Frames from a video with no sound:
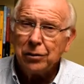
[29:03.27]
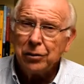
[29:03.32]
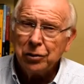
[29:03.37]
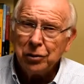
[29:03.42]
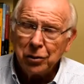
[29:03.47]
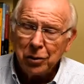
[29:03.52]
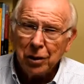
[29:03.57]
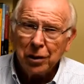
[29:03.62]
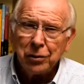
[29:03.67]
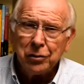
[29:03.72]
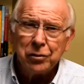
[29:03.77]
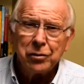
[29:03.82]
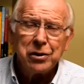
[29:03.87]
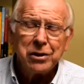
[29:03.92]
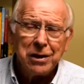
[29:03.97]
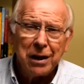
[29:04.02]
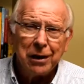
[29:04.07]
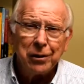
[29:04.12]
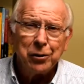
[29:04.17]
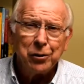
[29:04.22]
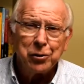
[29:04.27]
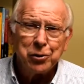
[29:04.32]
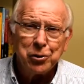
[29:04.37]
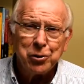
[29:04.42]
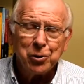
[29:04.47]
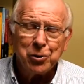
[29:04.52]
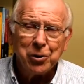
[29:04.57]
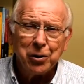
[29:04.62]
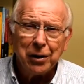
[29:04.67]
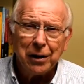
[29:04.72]
to understand their
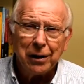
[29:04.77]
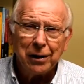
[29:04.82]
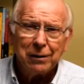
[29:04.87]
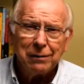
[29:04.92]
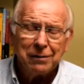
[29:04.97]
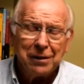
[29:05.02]
story.